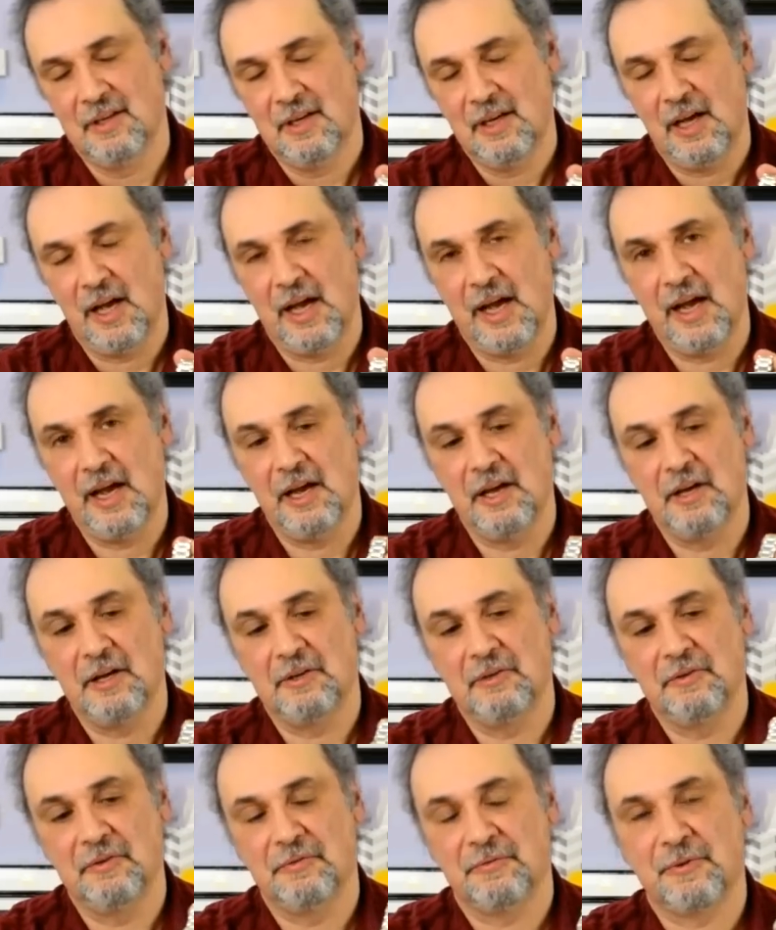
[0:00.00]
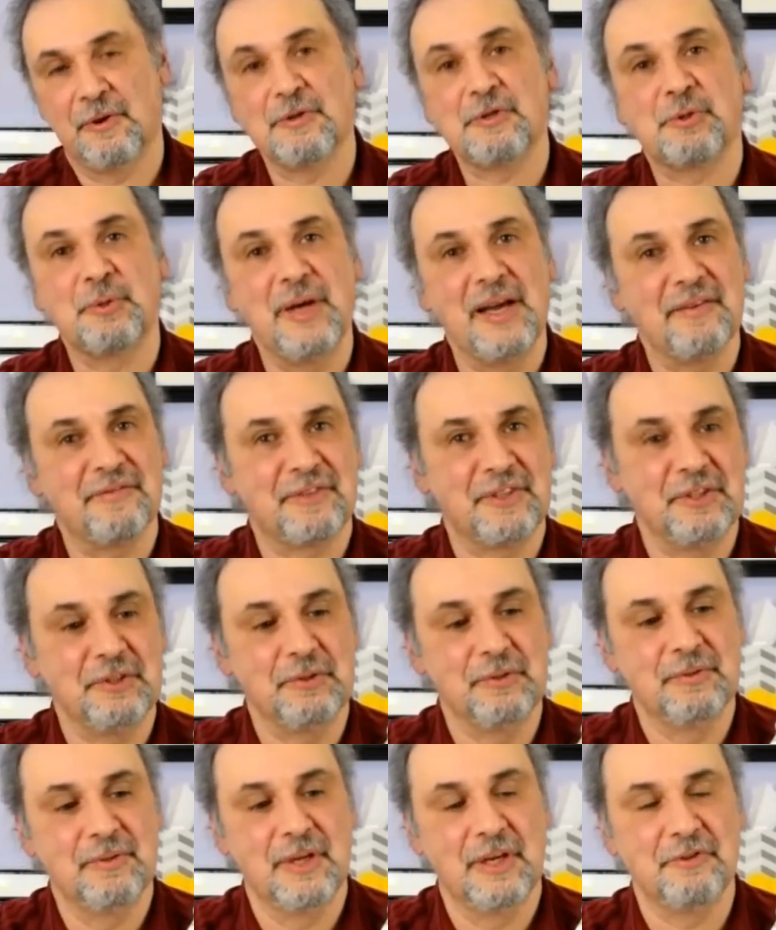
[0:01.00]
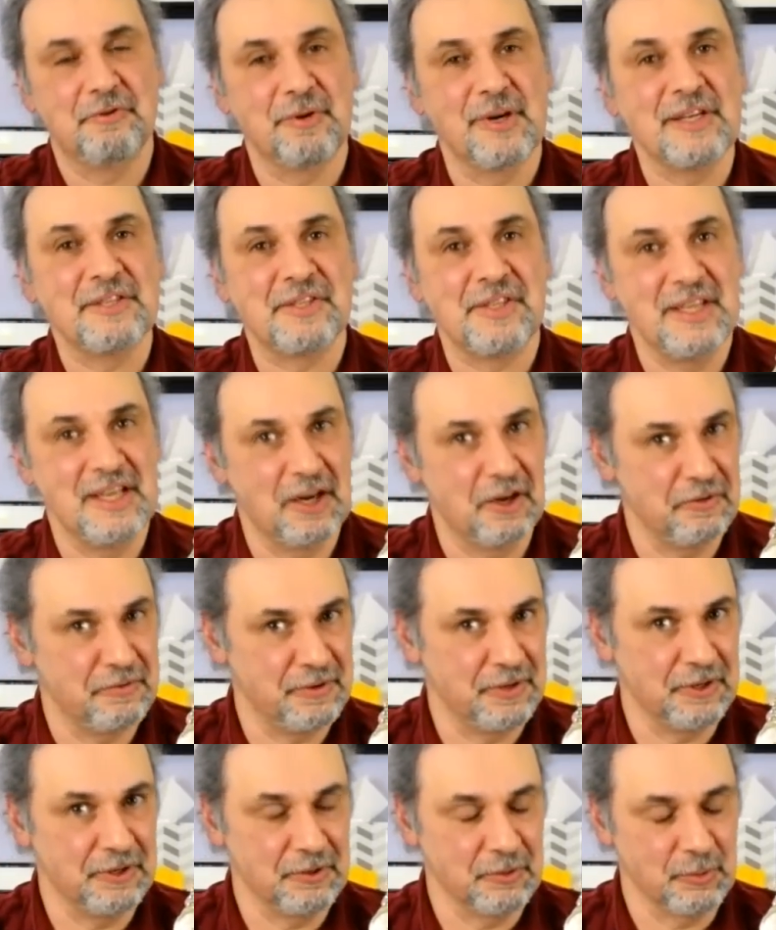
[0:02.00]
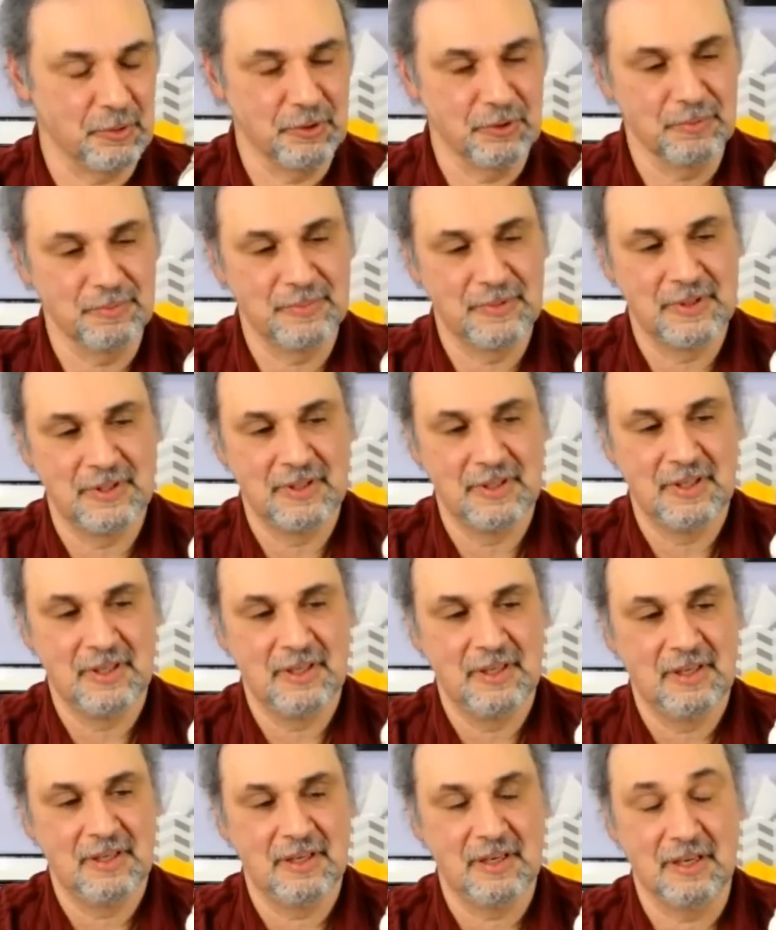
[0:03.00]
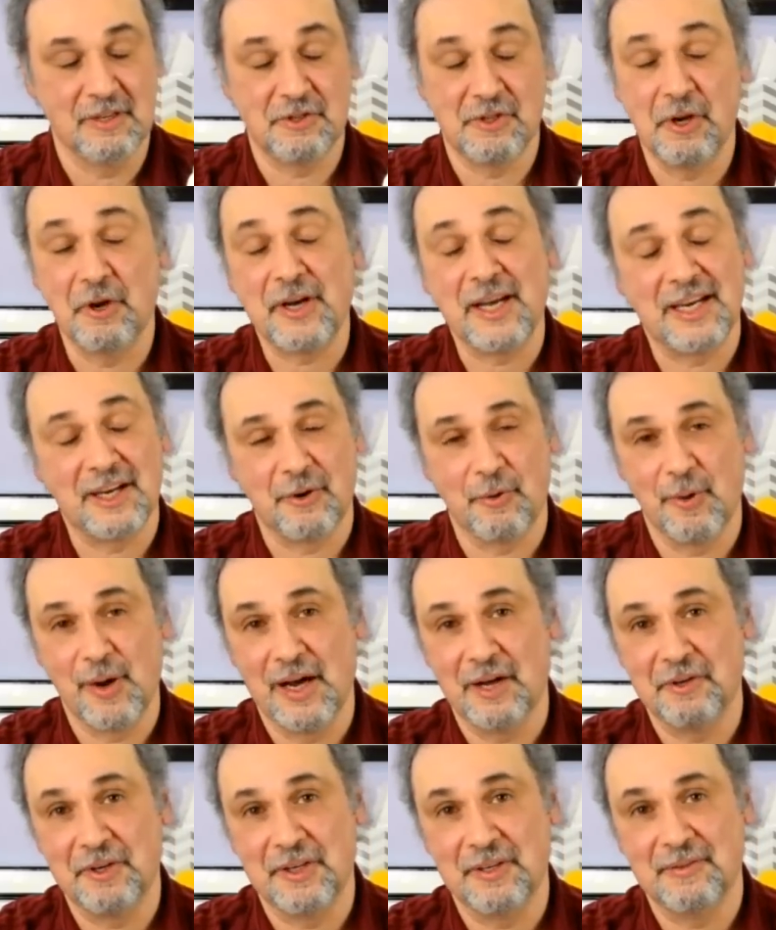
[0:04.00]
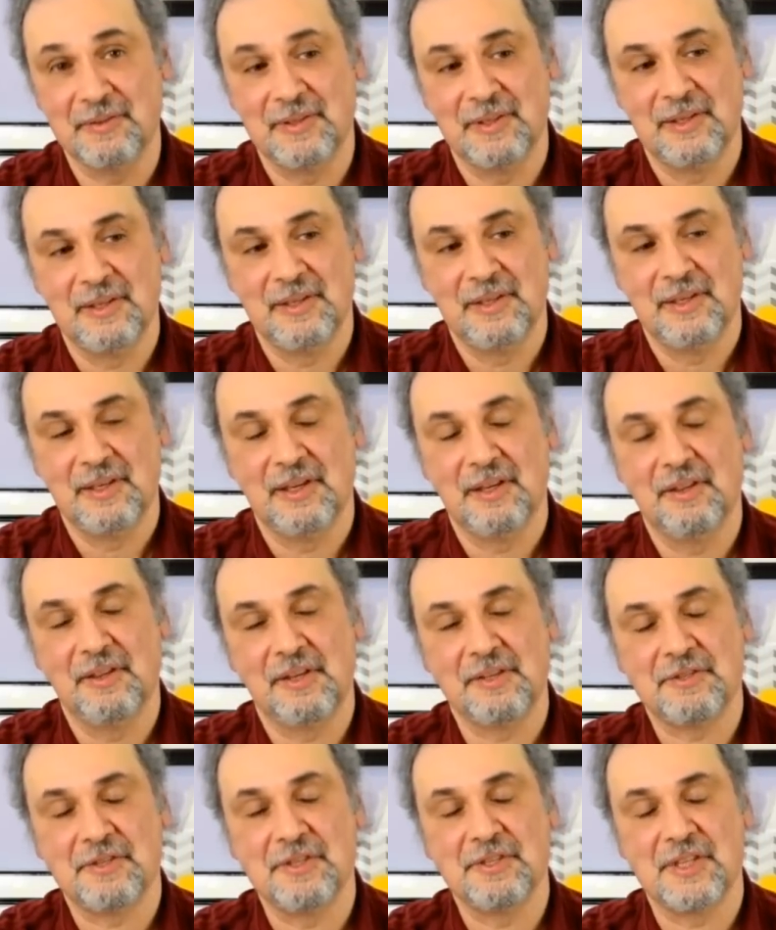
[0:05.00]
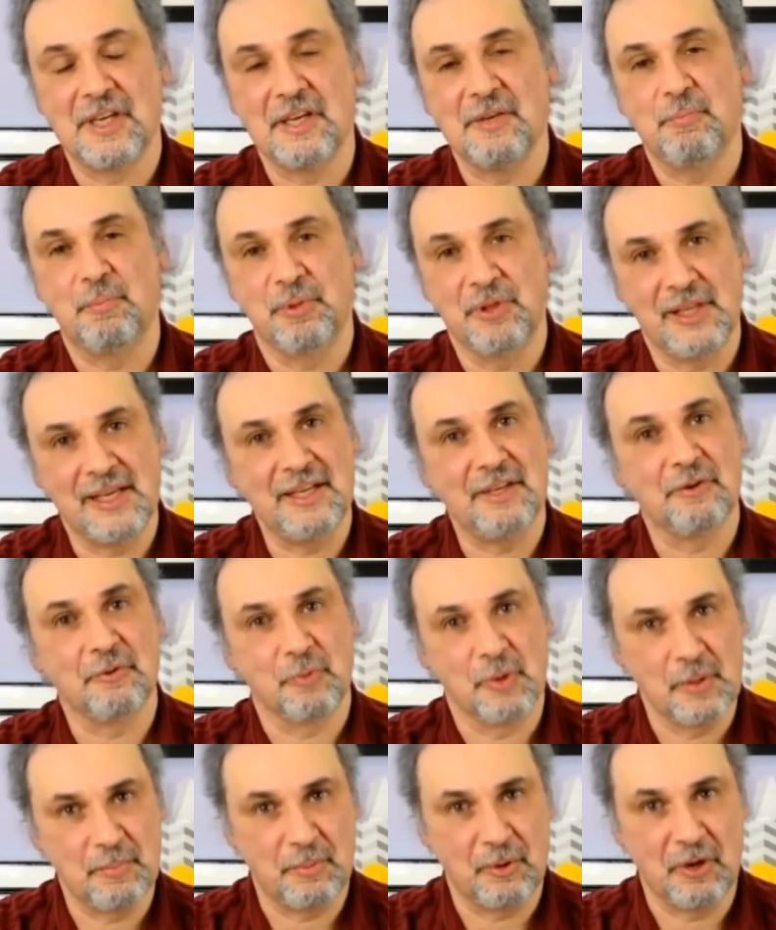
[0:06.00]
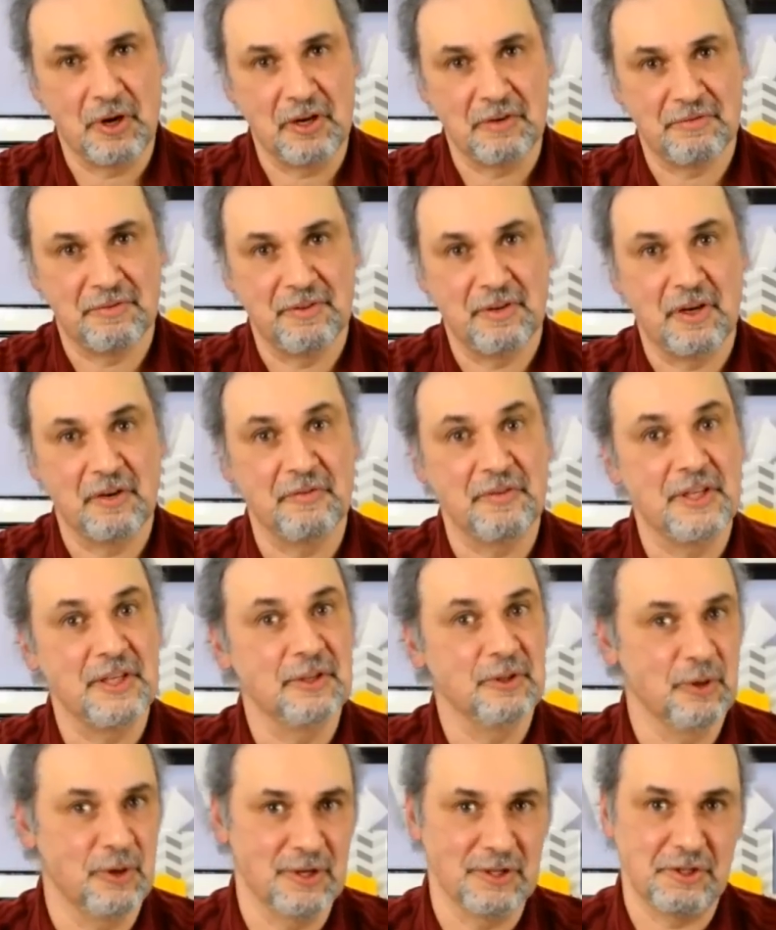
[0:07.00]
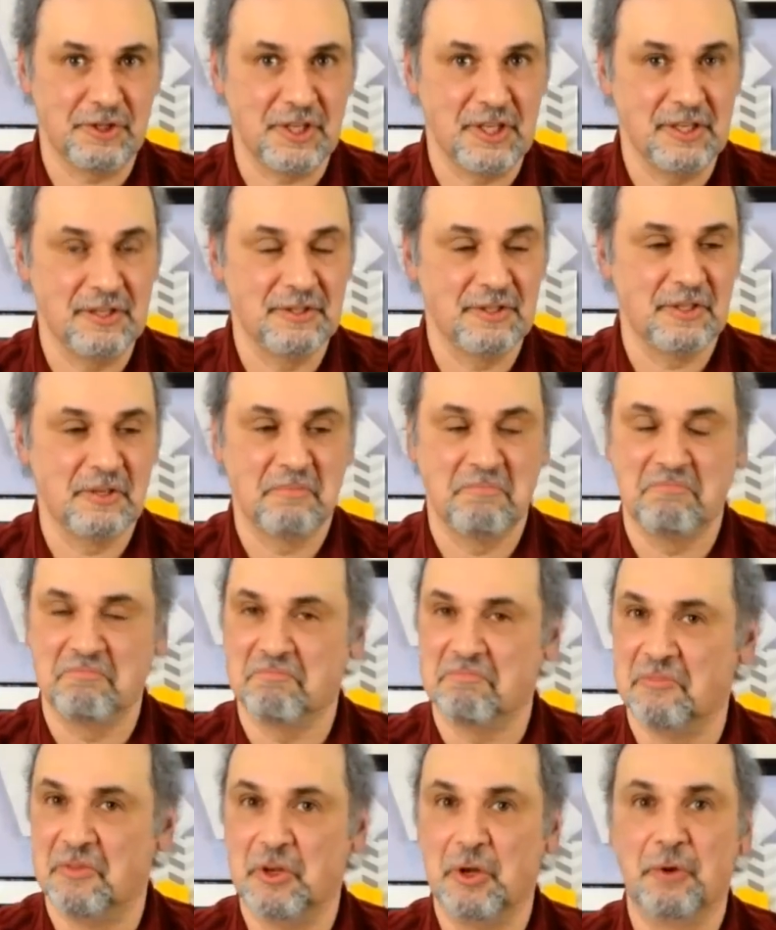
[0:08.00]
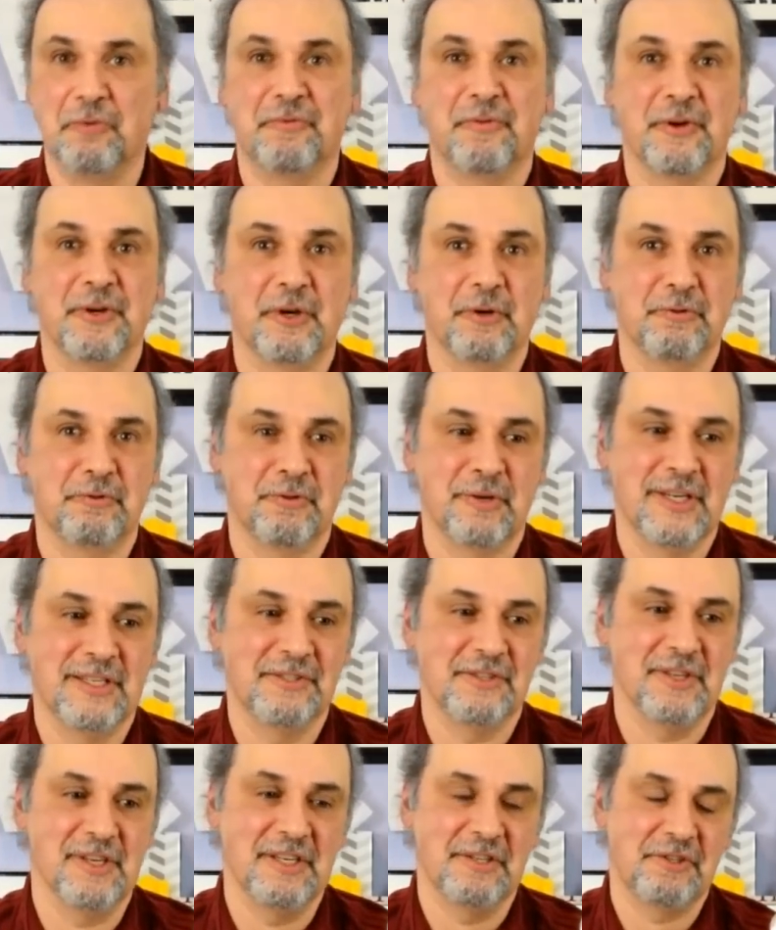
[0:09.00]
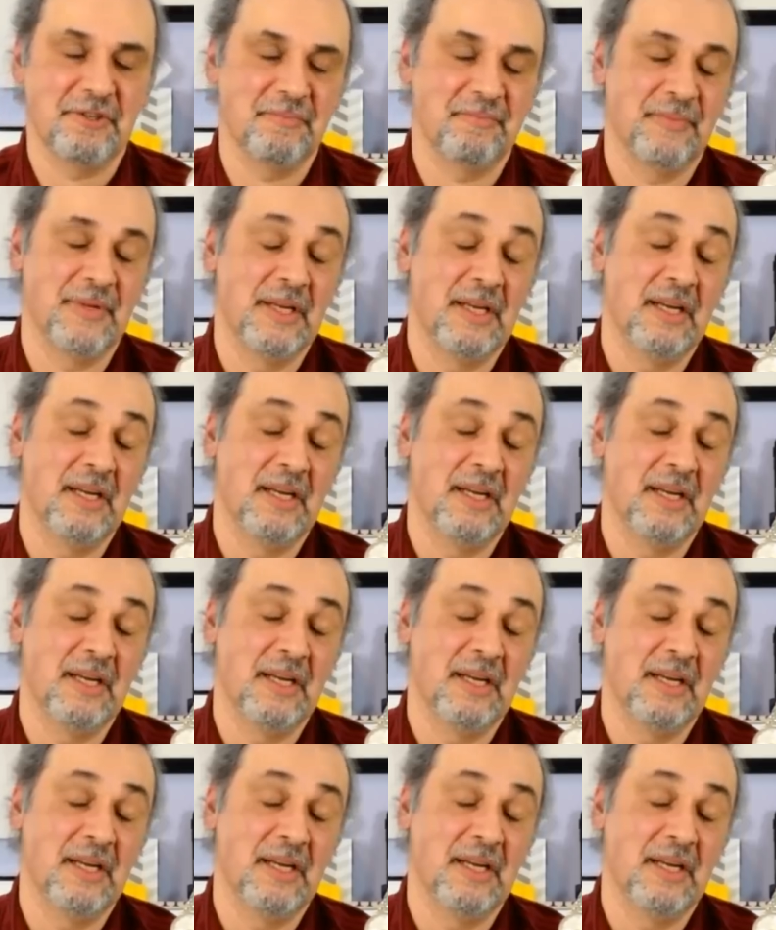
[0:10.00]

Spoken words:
And first we have to address the elephant in the room. There's no getting around it. This is a blatant ripoff of the Longines. Note-for-note translation.